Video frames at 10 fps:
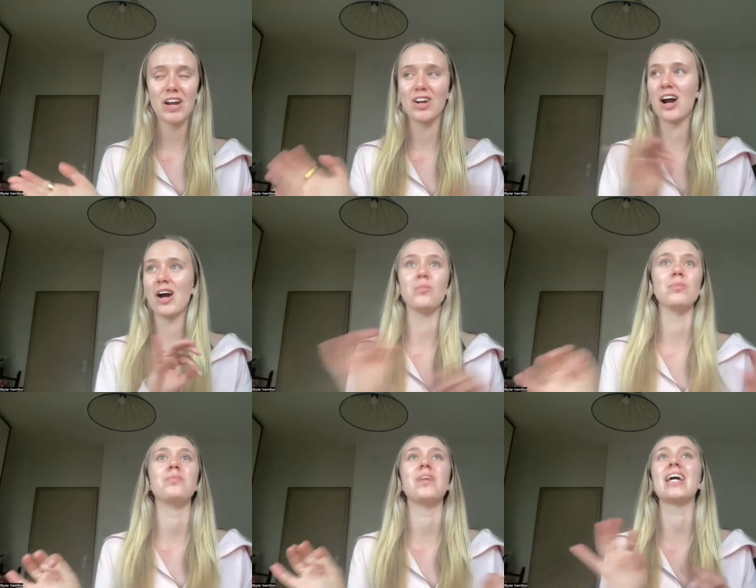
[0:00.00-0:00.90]
I, I, um,
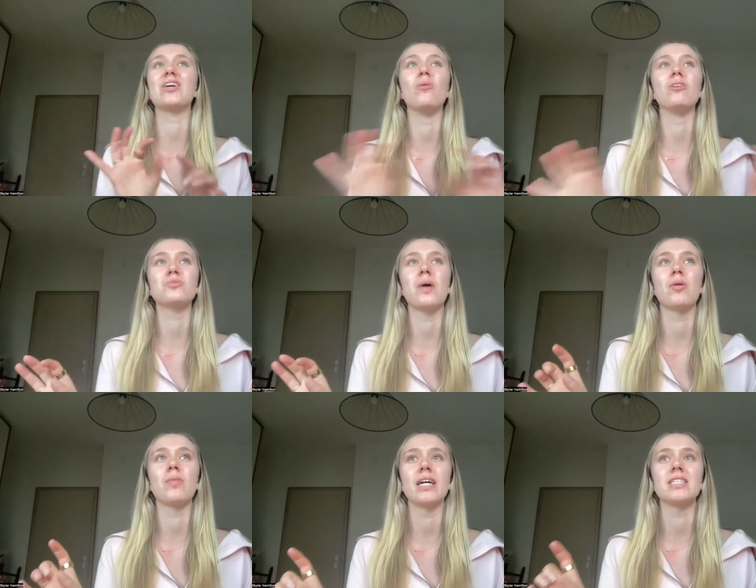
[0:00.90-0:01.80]
I can almost
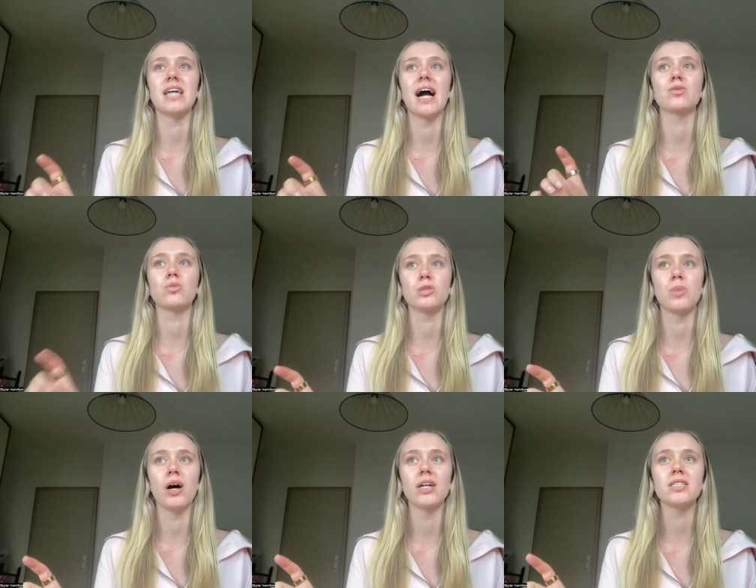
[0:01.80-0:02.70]
remember my exact
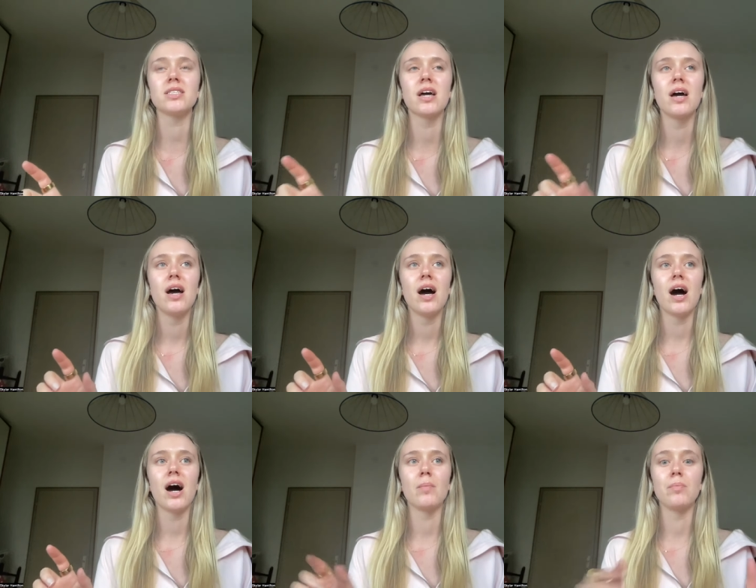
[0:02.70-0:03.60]
response,
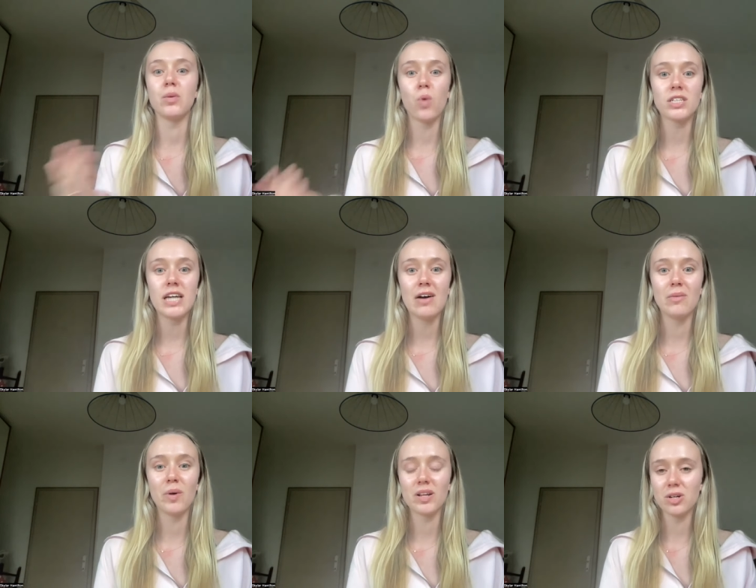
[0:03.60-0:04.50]
um, but it worked
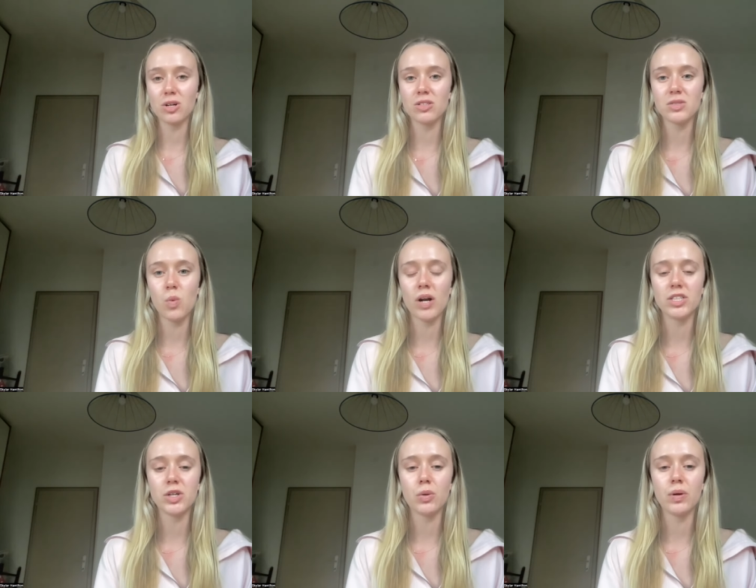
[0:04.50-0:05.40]
out. One of the girls wanted
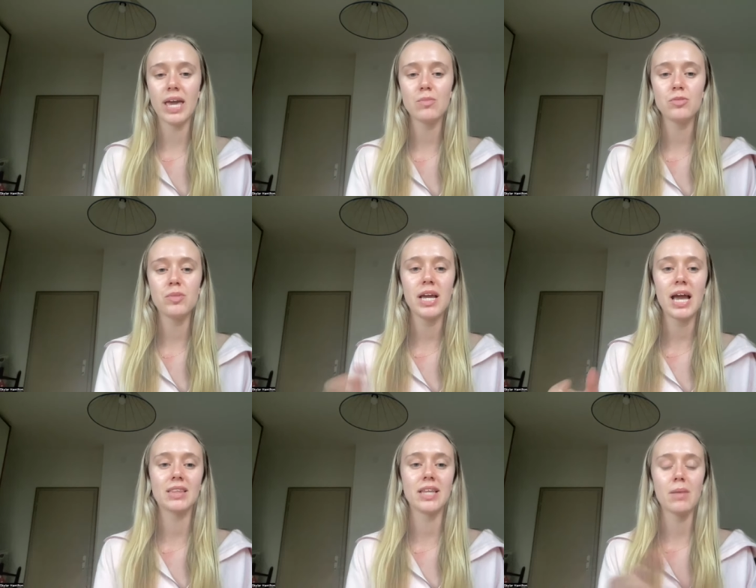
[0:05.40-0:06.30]
to go to a game with me,
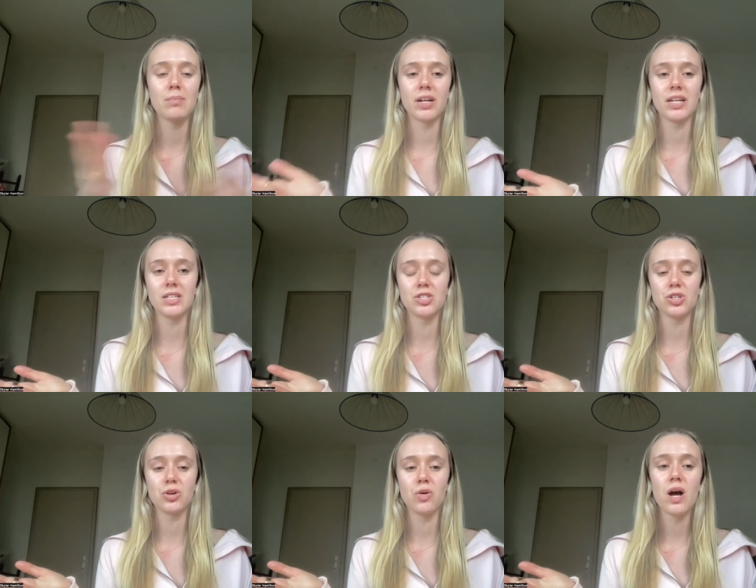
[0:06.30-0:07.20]
and that butted
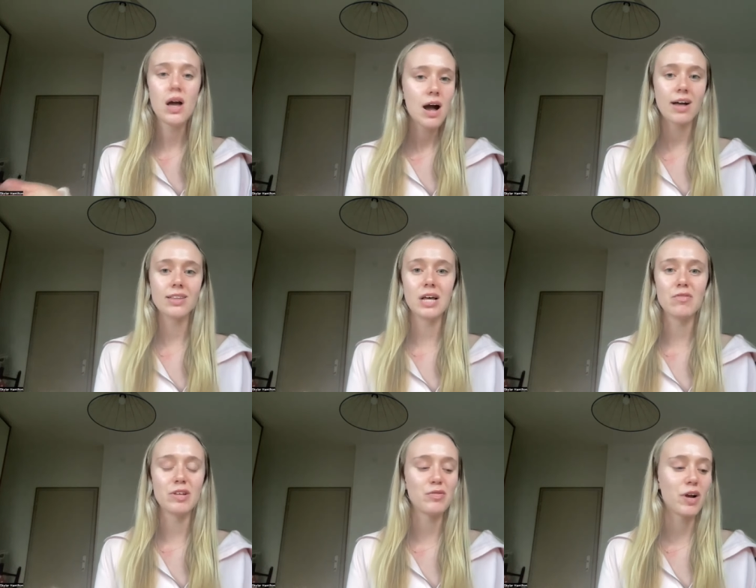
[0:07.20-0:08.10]
into a
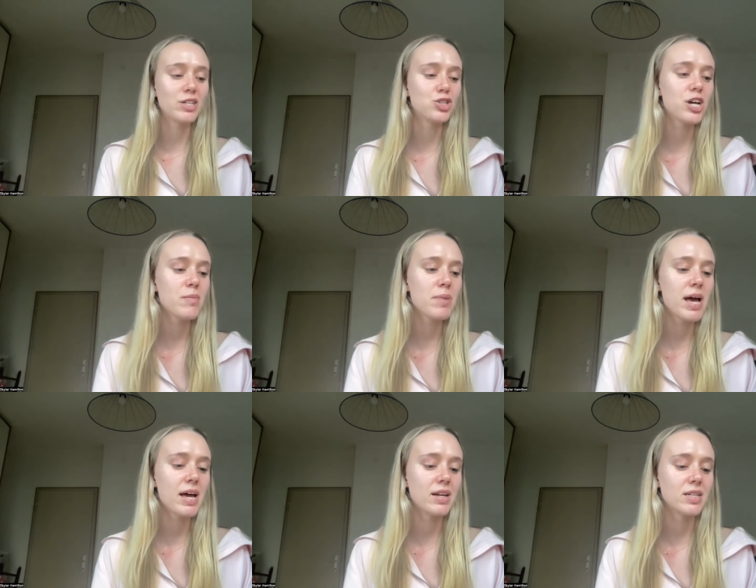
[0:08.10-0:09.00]
lovely friendship.
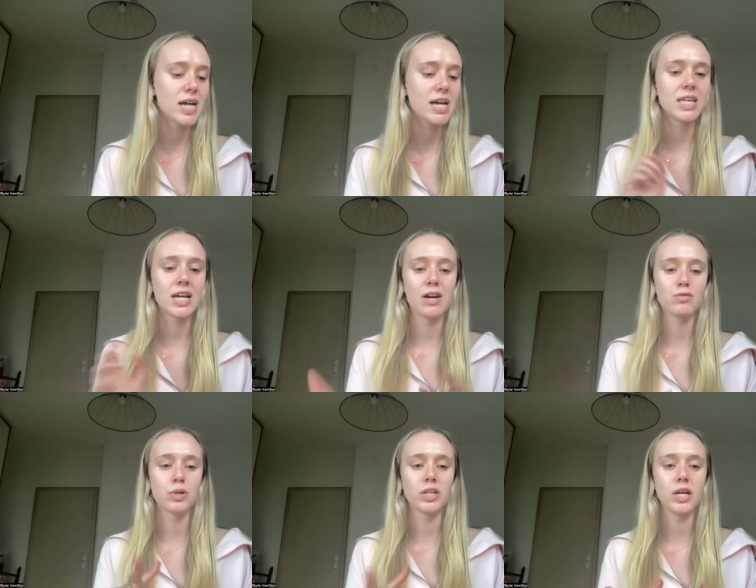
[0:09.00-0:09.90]
And I think
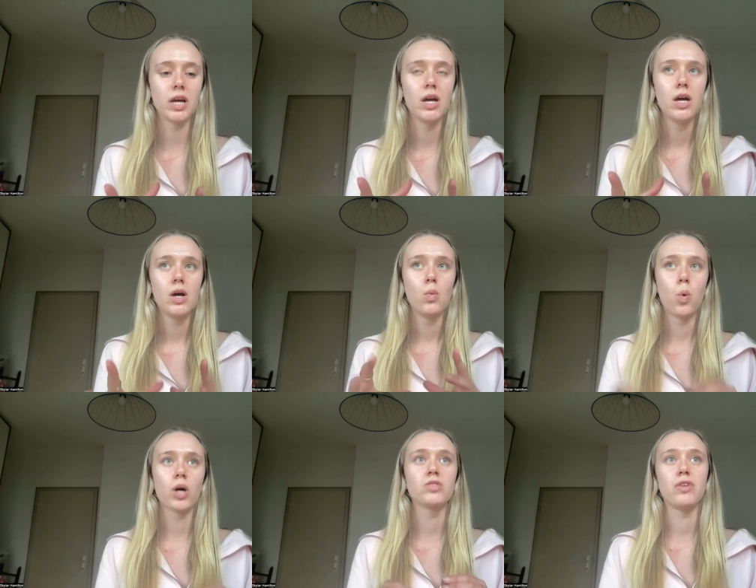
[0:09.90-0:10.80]
I've really
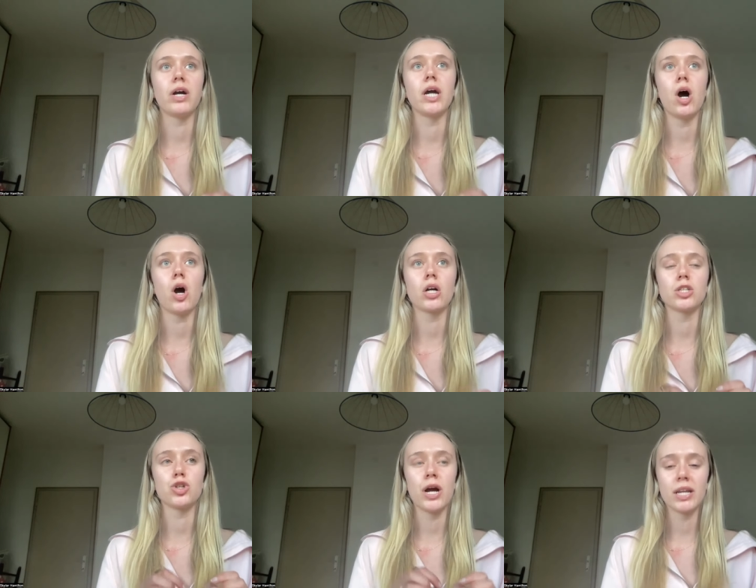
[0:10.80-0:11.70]
worked very hard
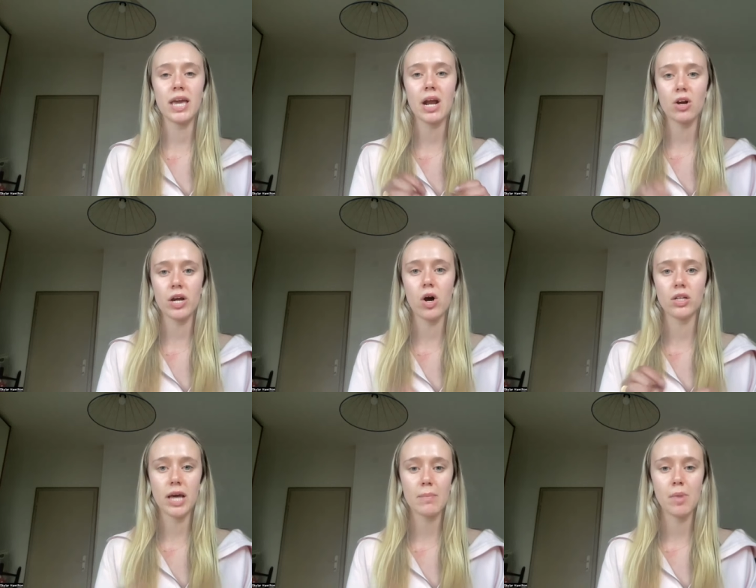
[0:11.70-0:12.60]
to try and carry
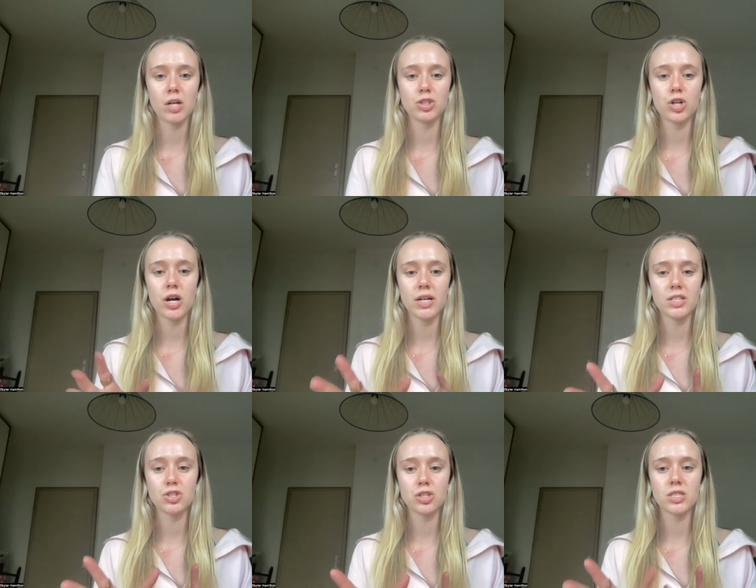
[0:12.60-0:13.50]
on that mantra. And
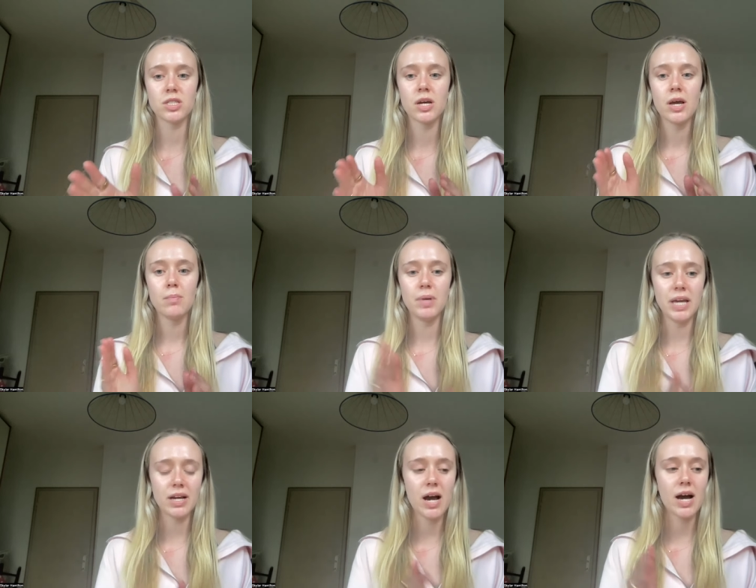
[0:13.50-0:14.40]
it's just
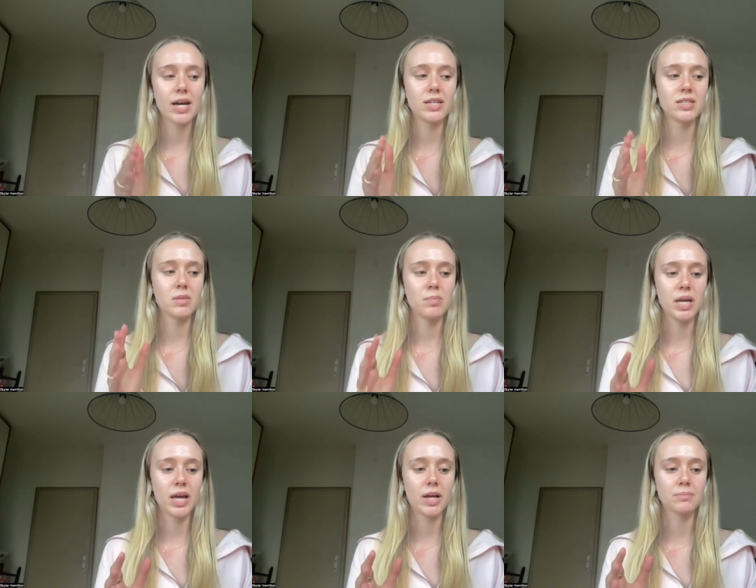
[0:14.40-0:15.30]
being kind and
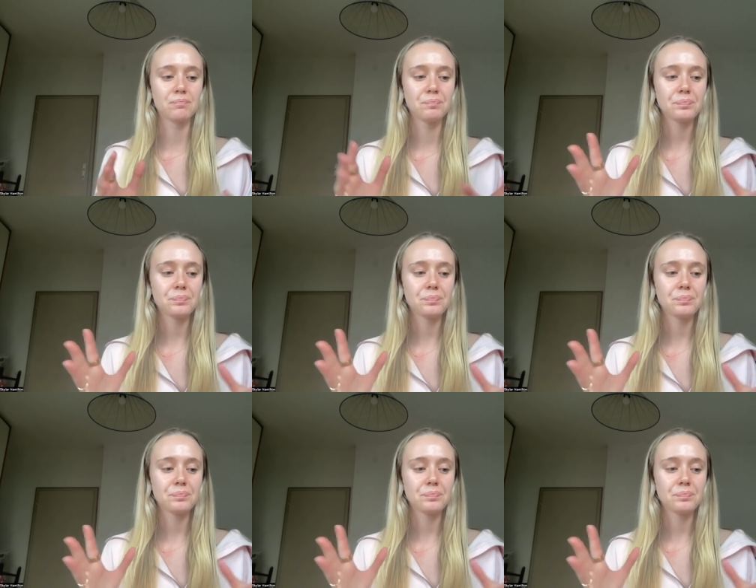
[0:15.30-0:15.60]
being